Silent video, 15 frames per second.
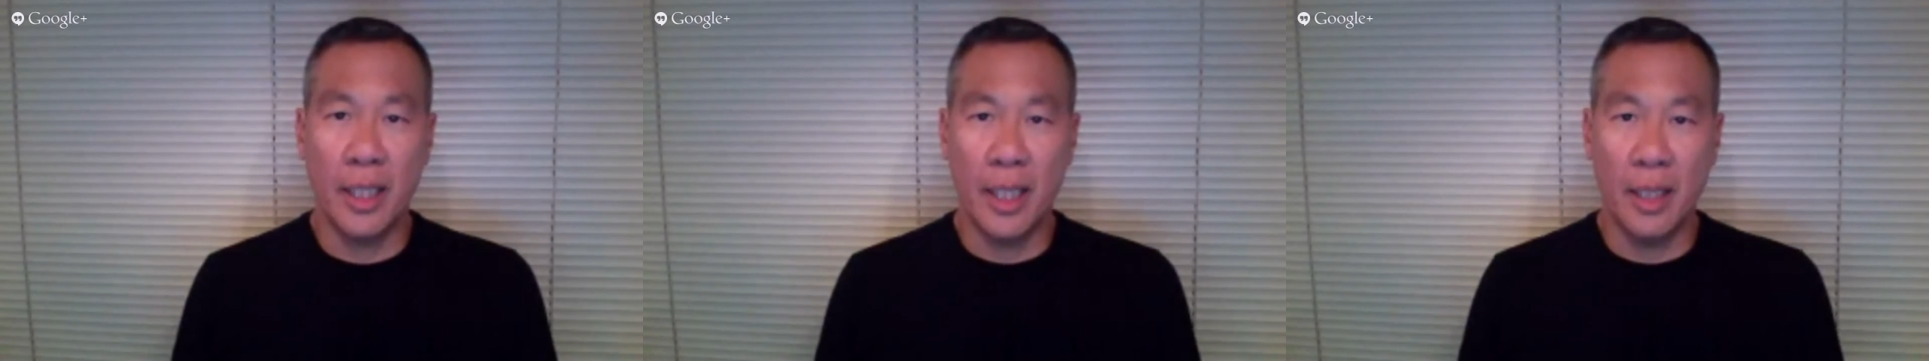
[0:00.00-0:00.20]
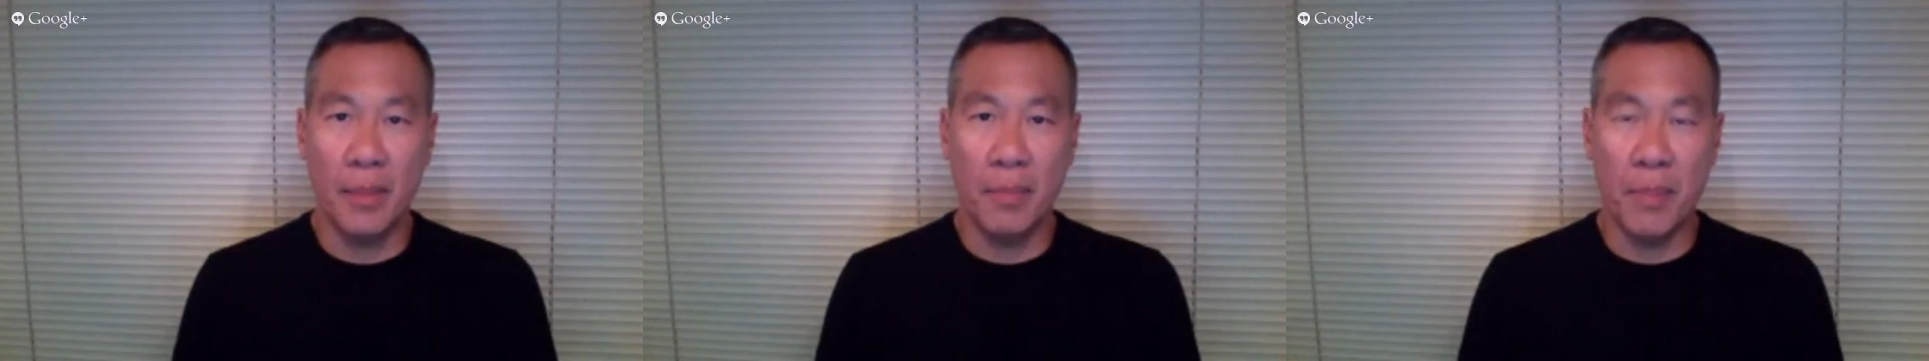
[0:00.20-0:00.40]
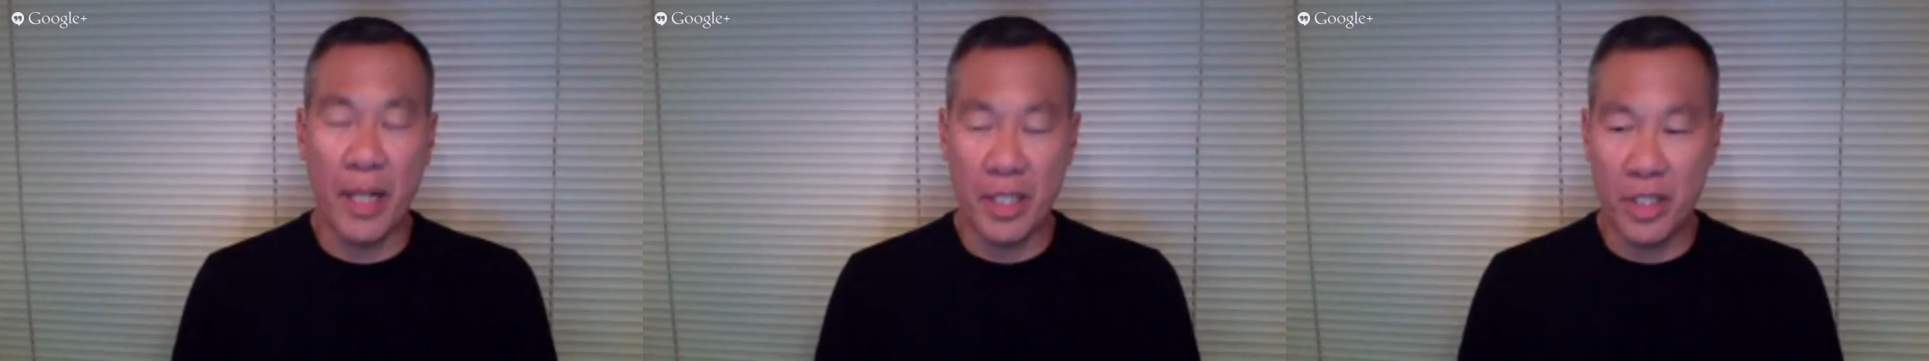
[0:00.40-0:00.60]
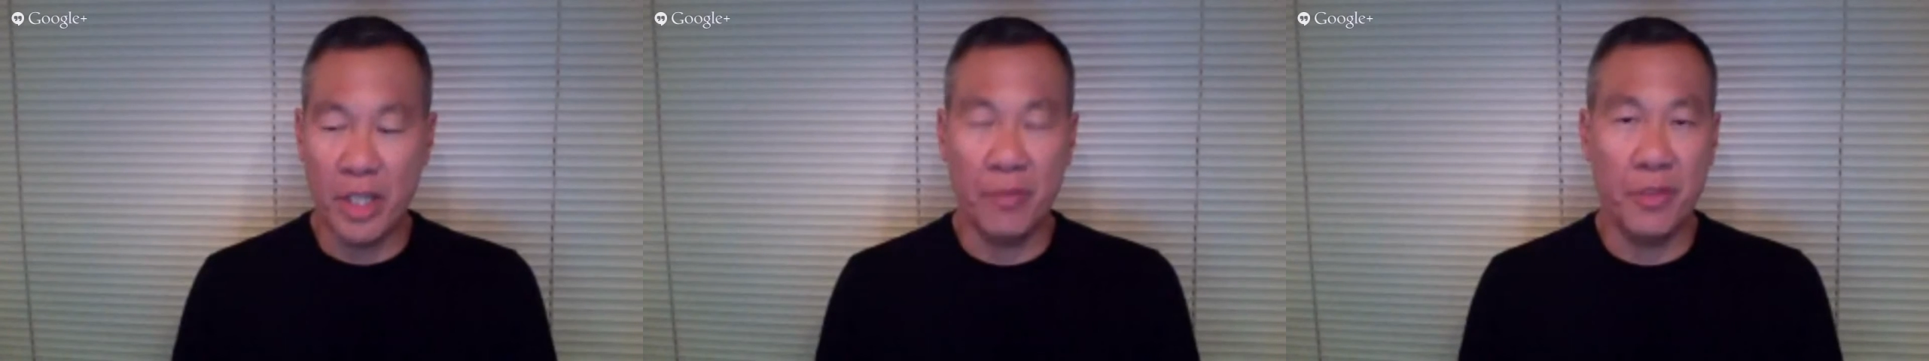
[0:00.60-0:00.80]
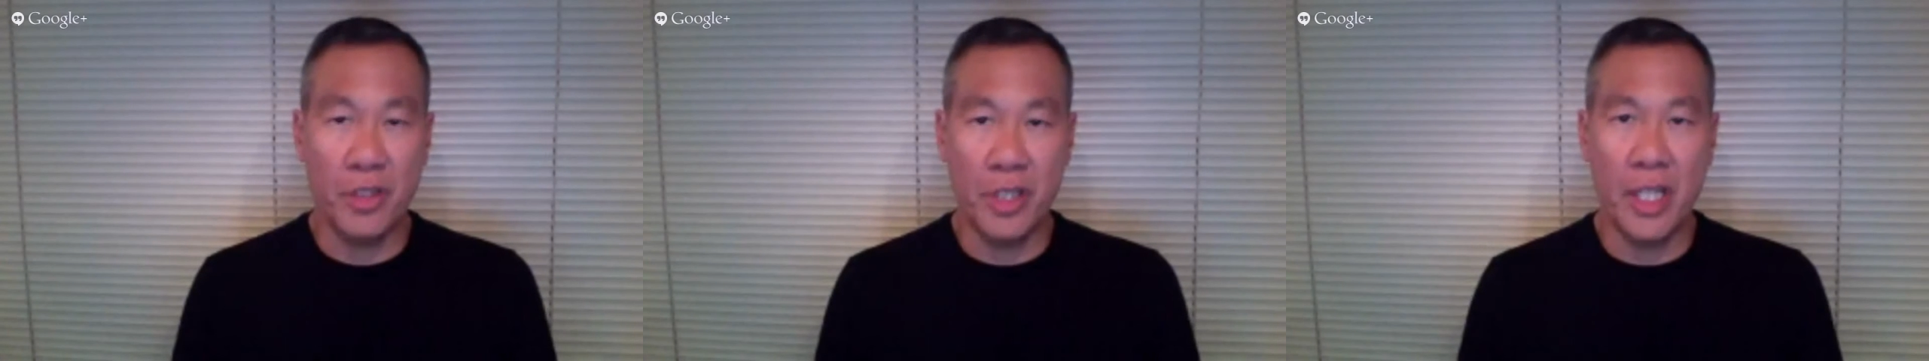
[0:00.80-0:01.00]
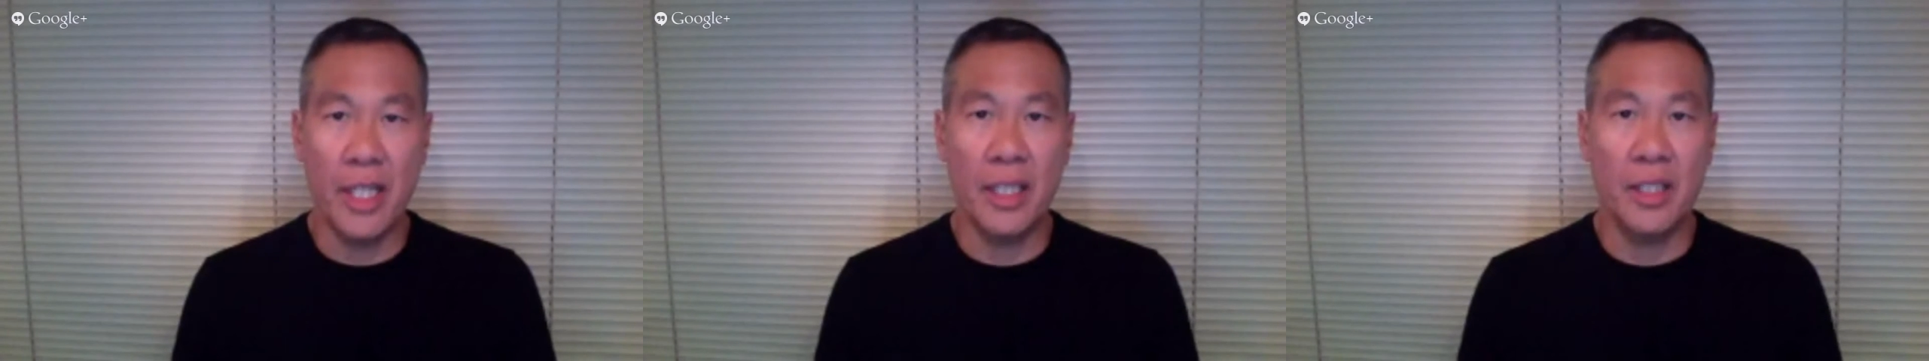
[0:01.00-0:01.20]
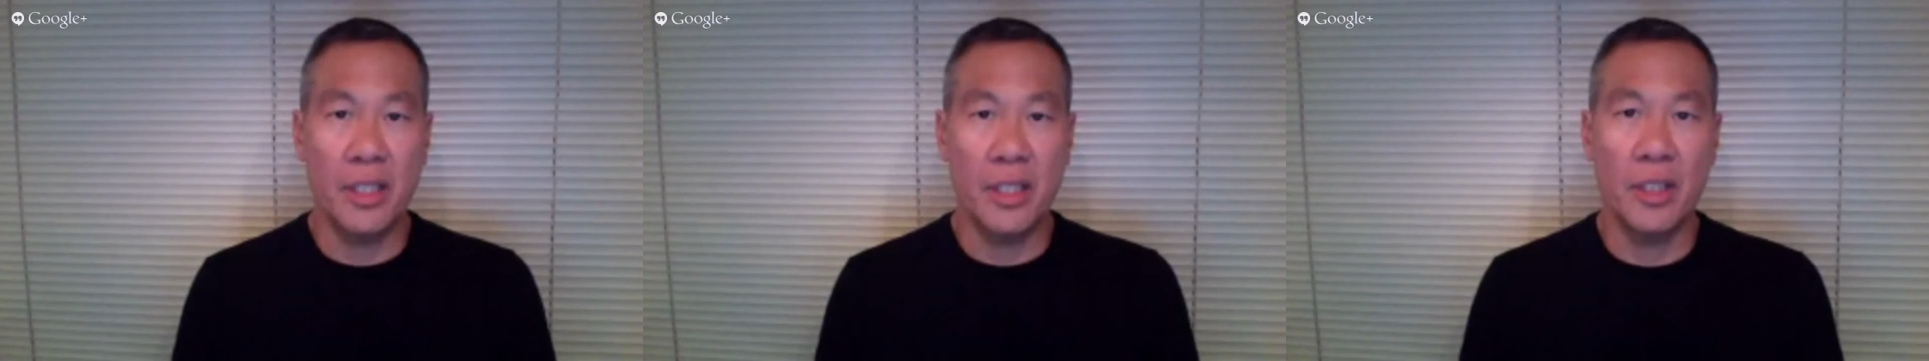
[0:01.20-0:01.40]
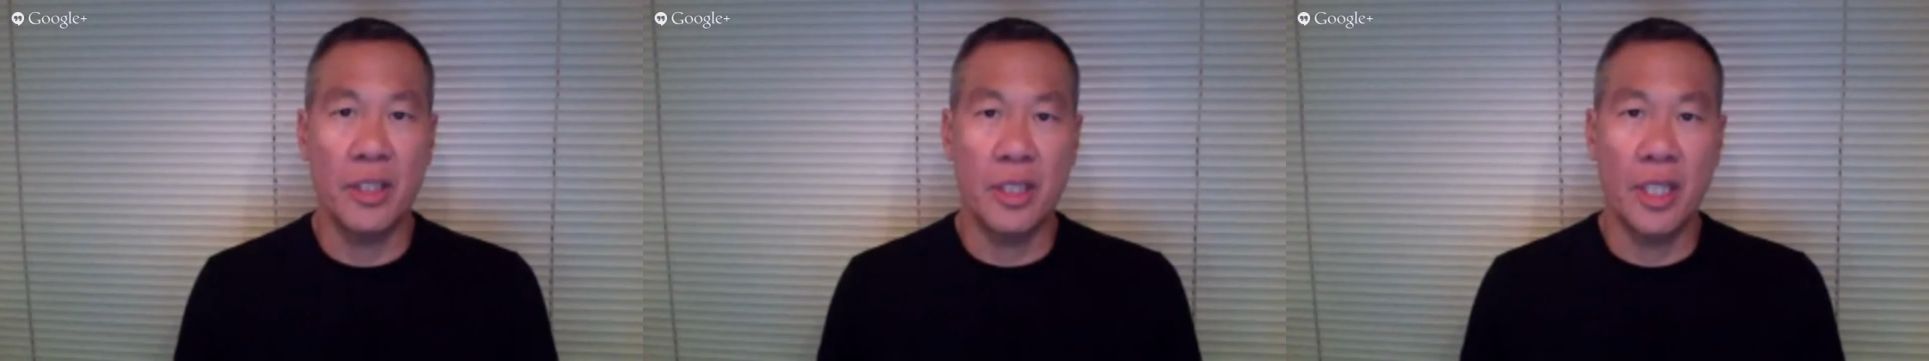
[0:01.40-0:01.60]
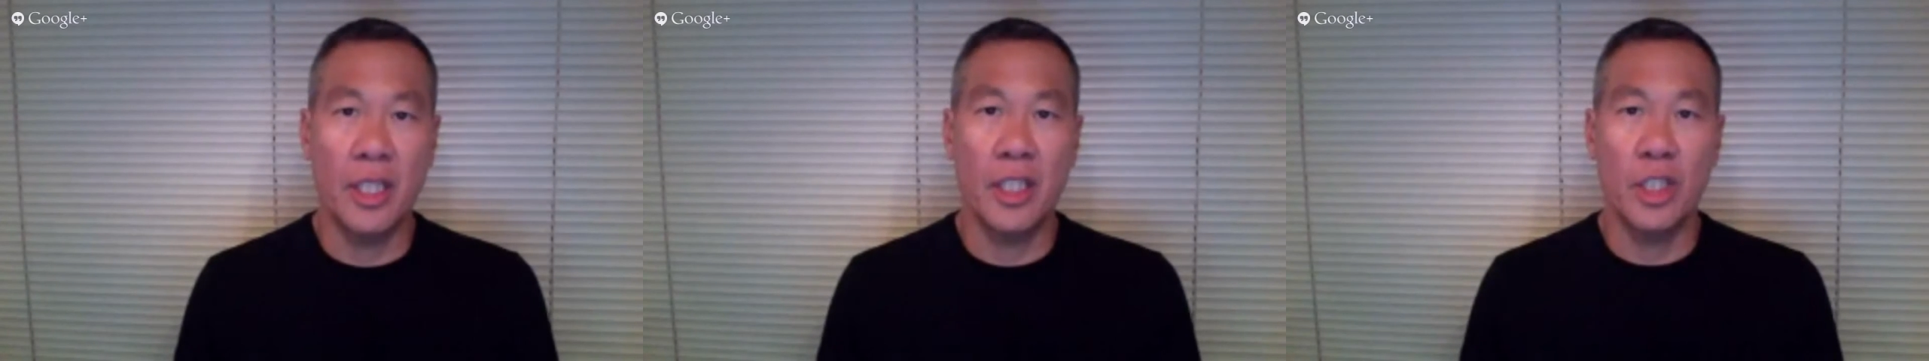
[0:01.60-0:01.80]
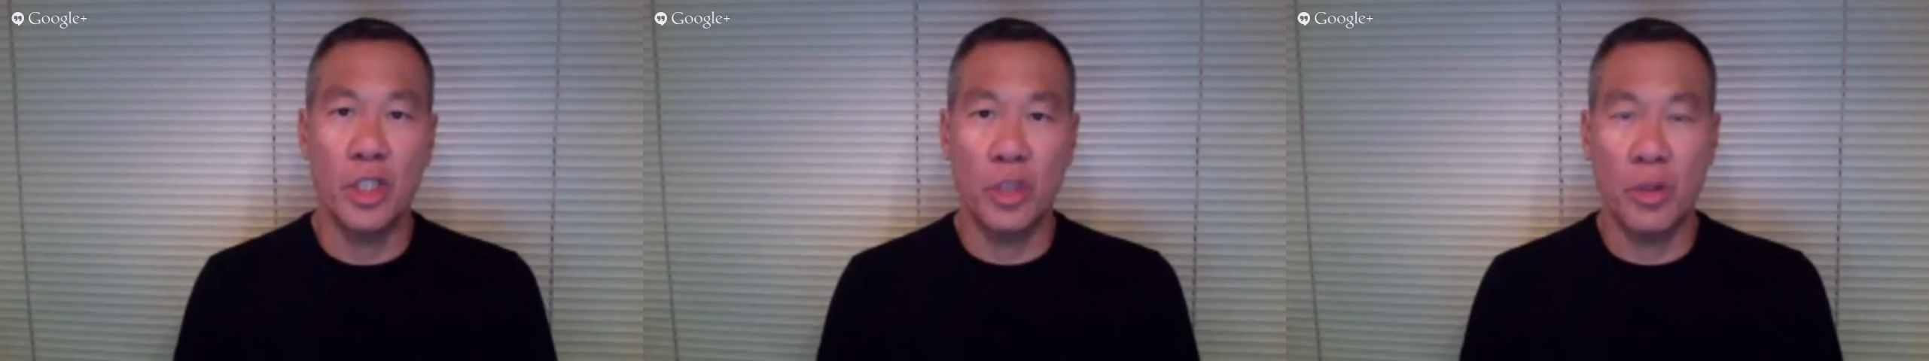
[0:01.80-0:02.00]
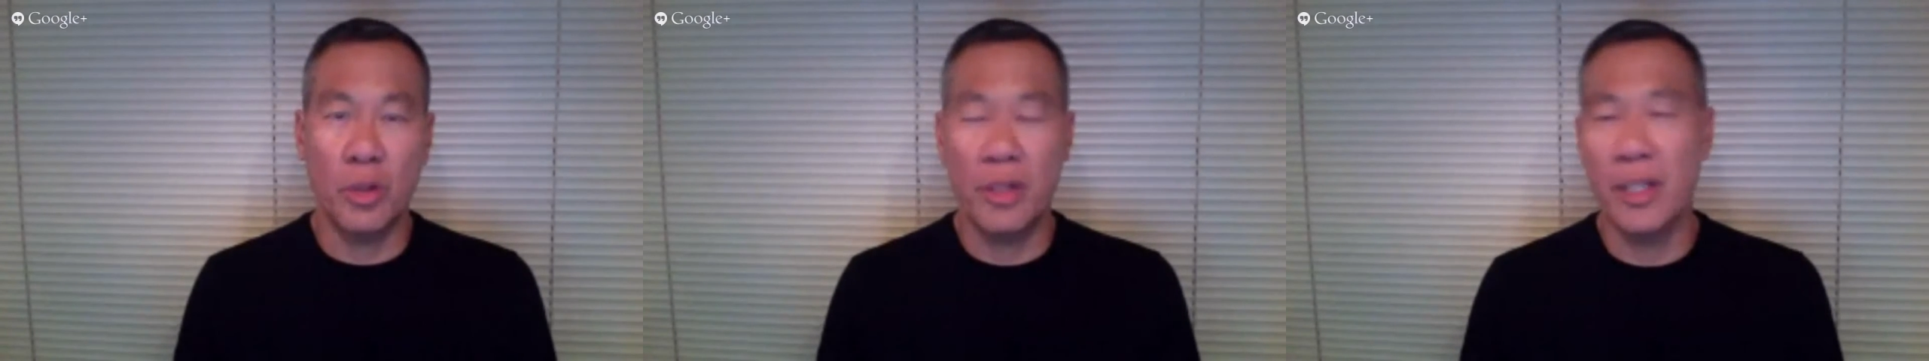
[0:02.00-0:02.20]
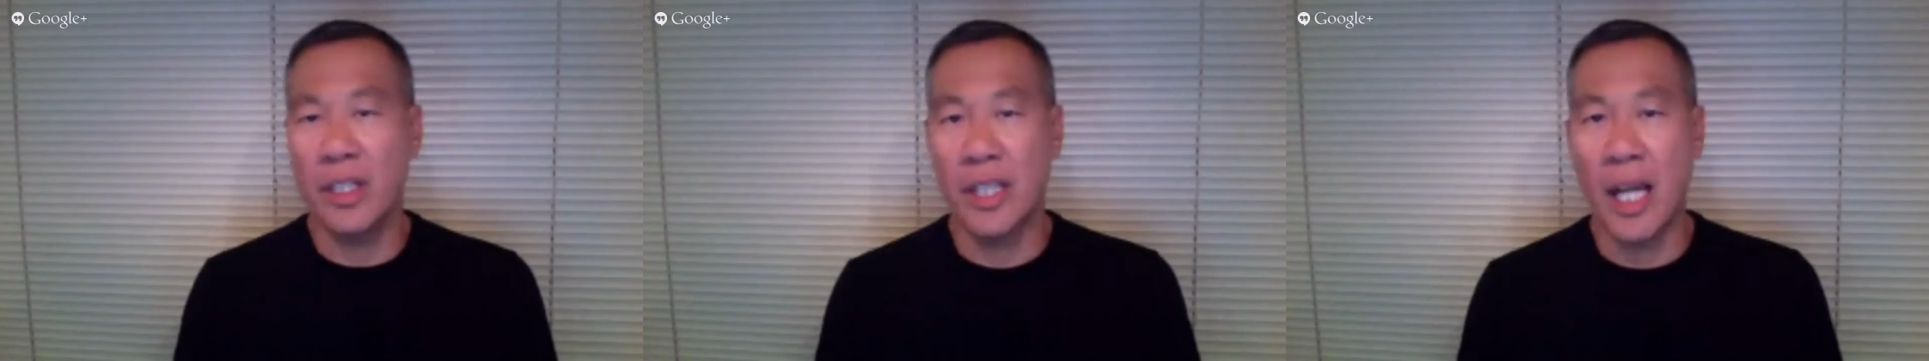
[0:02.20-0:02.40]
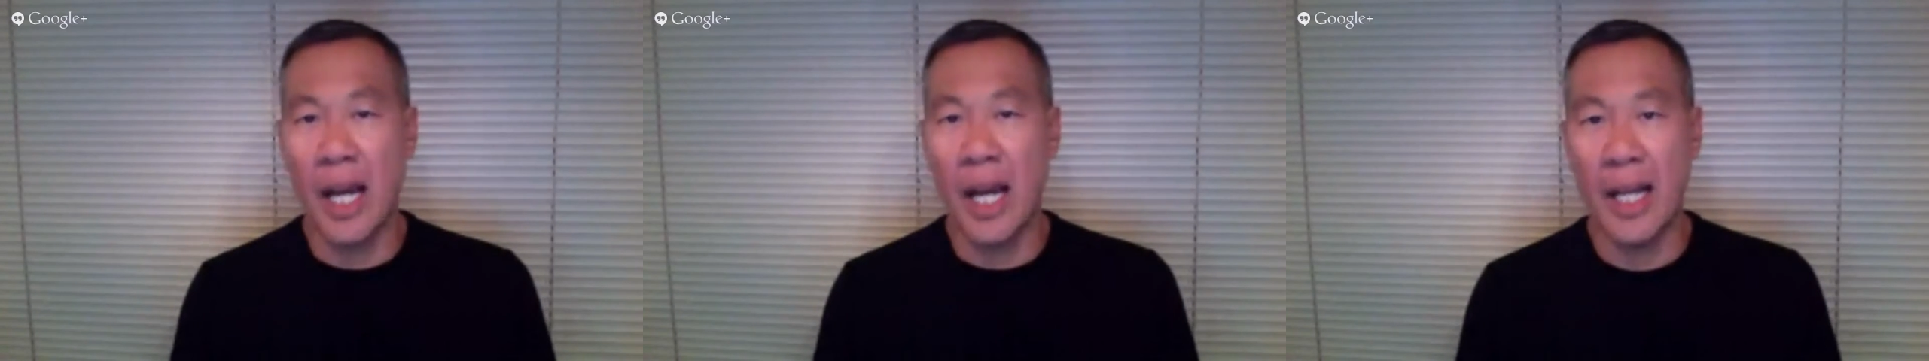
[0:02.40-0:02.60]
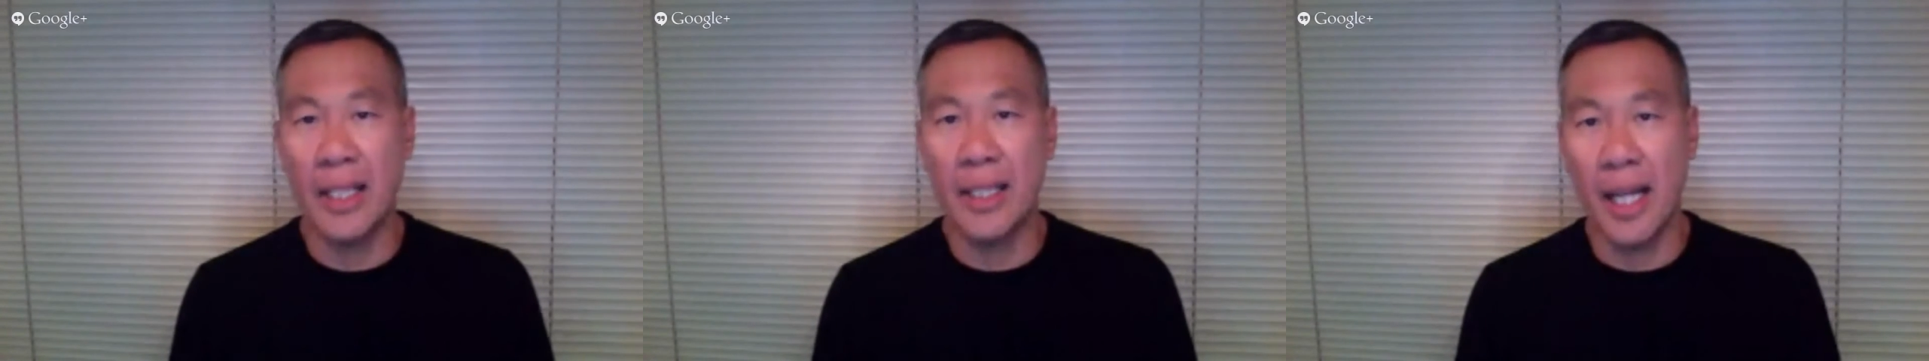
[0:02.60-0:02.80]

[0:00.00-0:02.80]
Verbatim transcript: by Schachter saying he's done studies showing that it's highly,